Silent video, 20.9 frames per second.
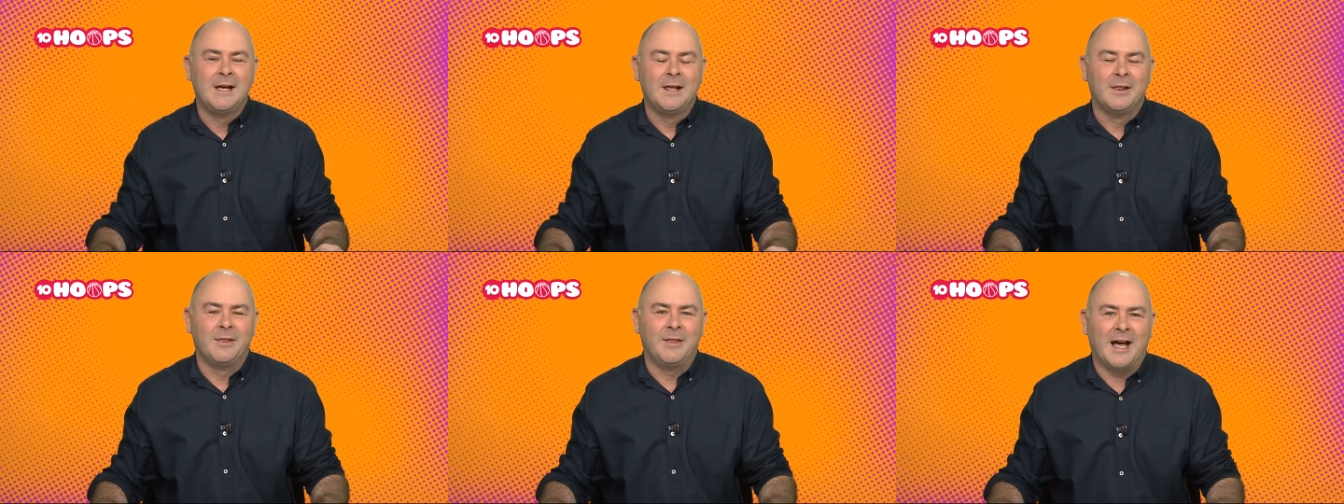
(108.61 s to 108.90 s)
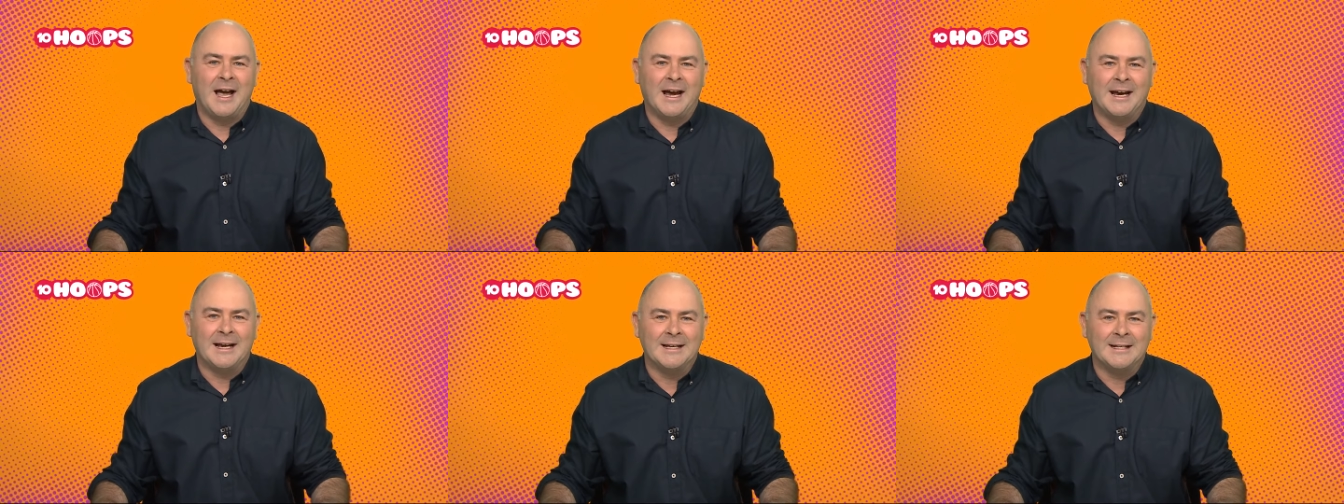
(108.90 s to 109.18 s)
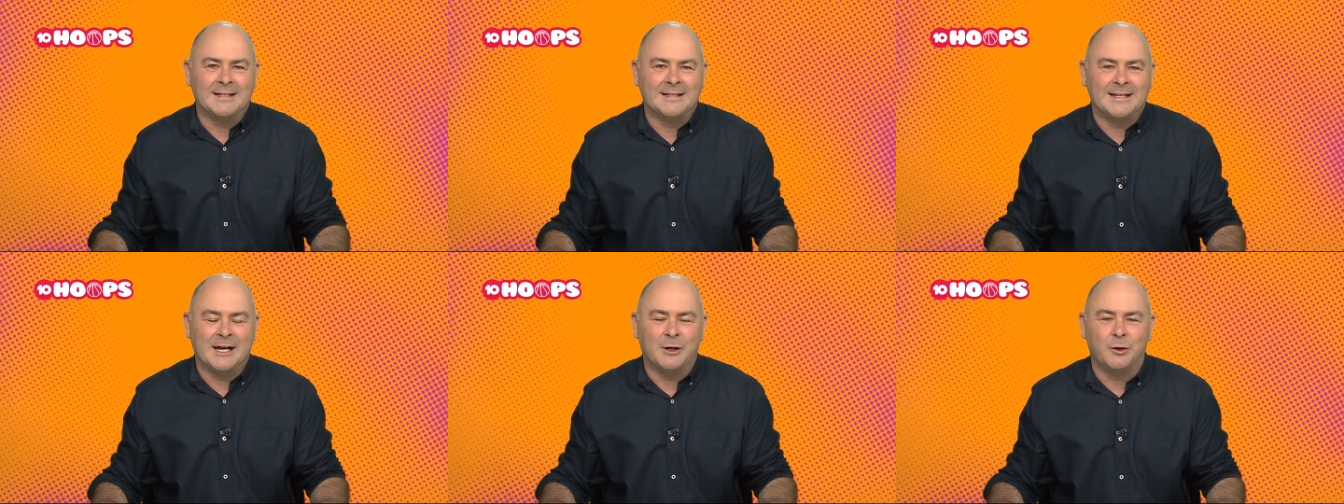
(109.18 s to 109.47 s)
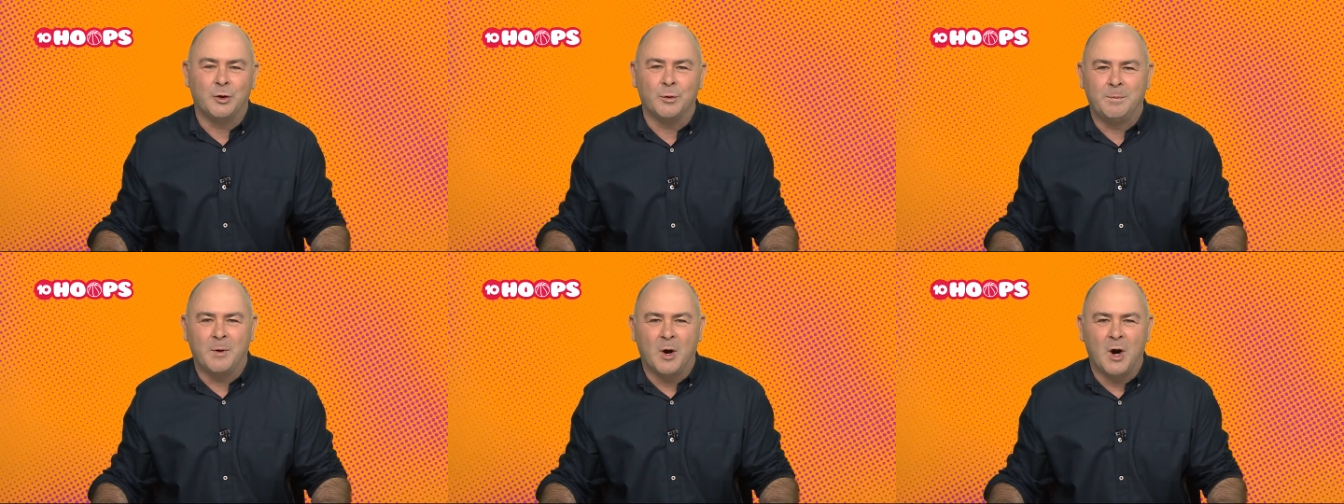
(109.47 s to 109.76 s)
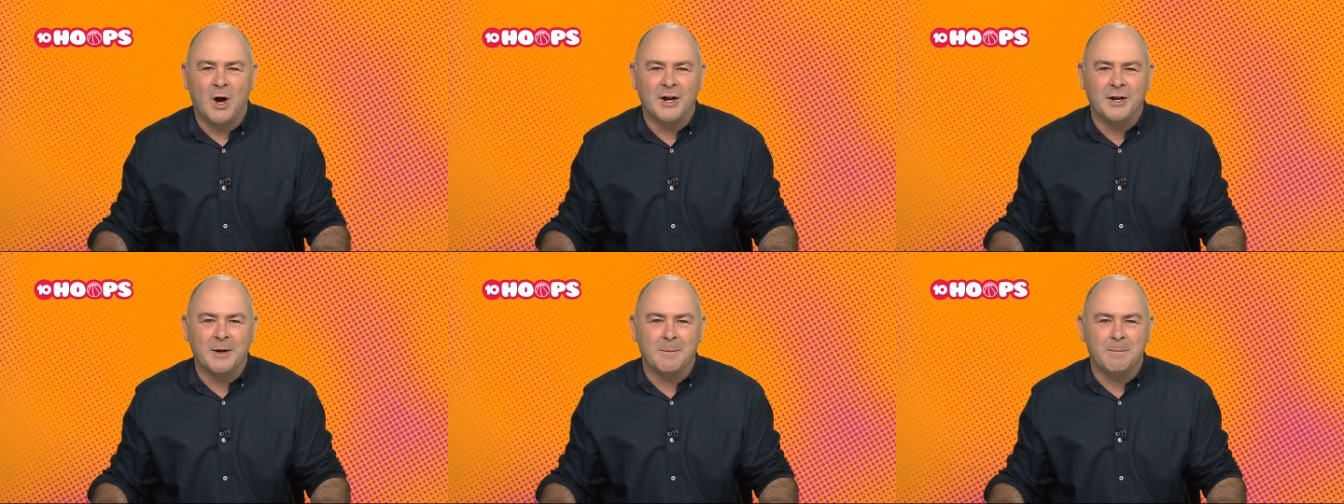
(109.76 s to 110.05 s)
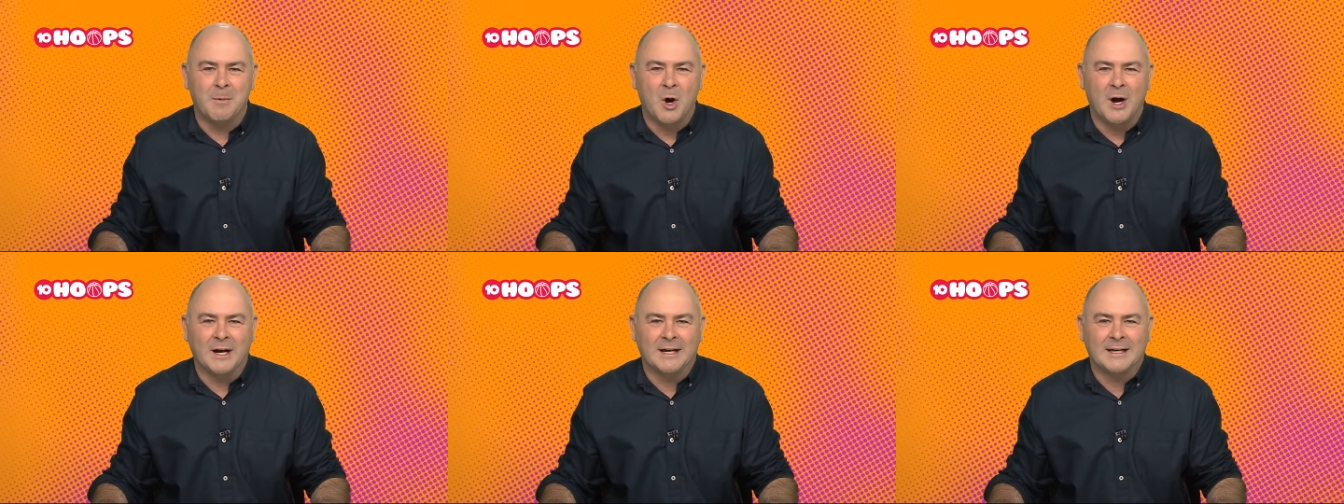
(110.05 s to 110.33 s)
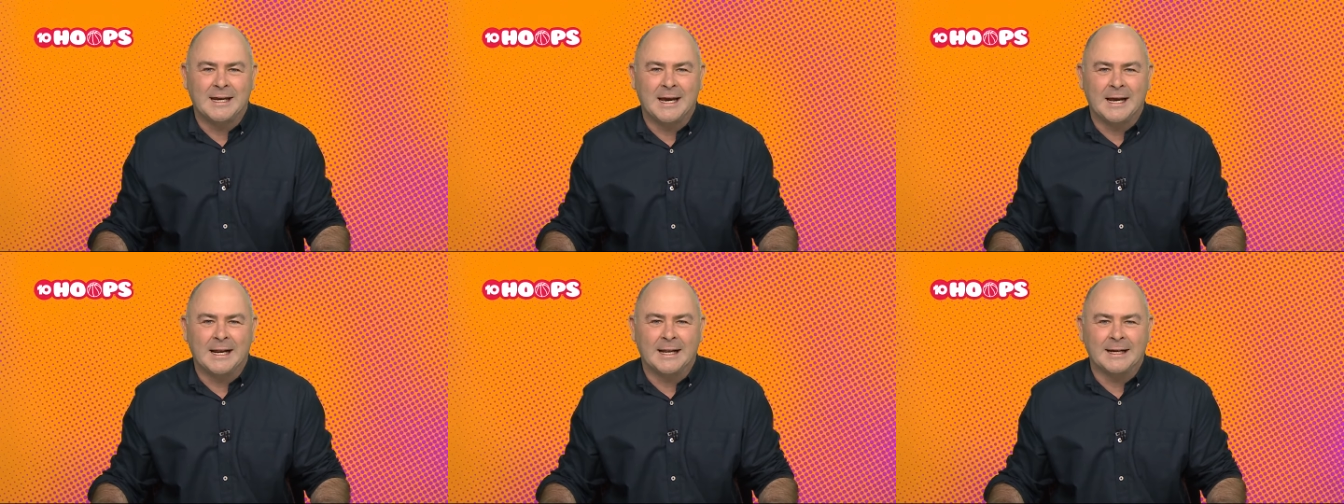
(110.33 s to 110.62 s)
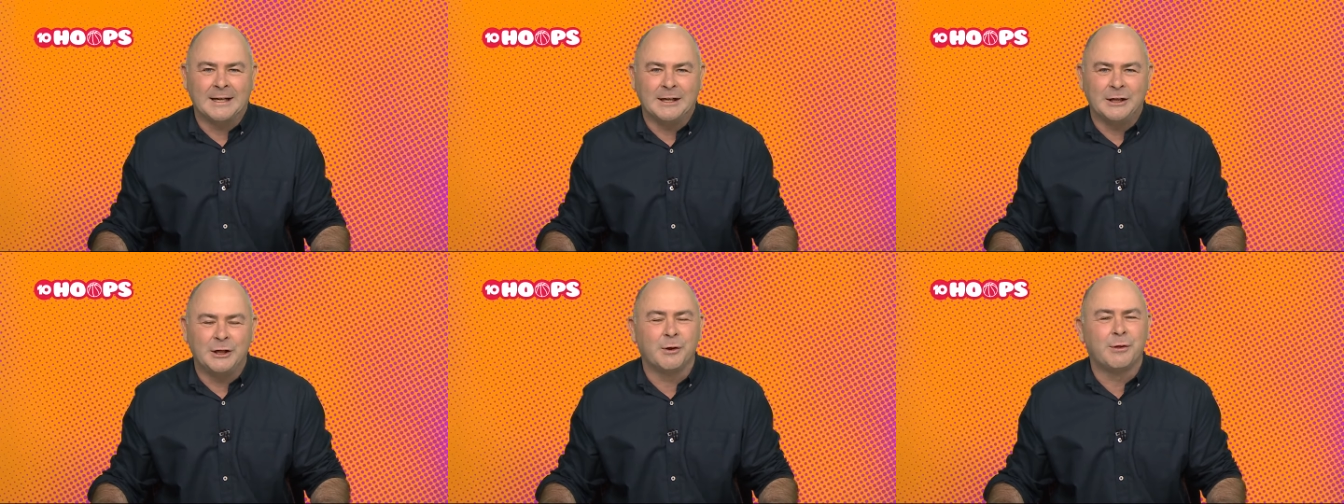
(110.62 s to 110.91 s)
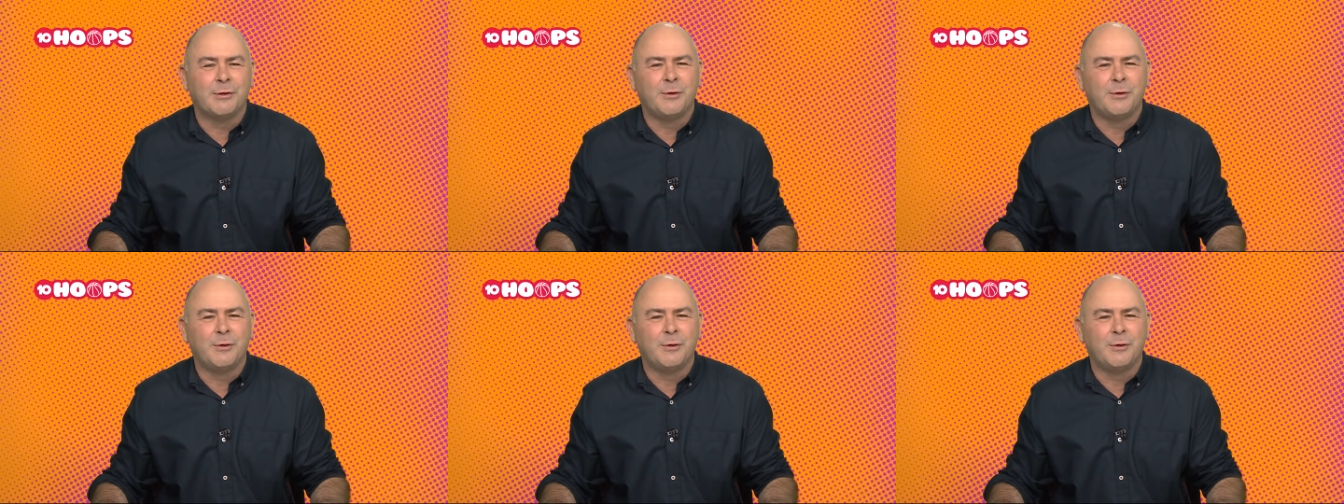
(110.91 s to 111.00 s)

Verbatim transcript: they said goodbye to Mike Kelly. Your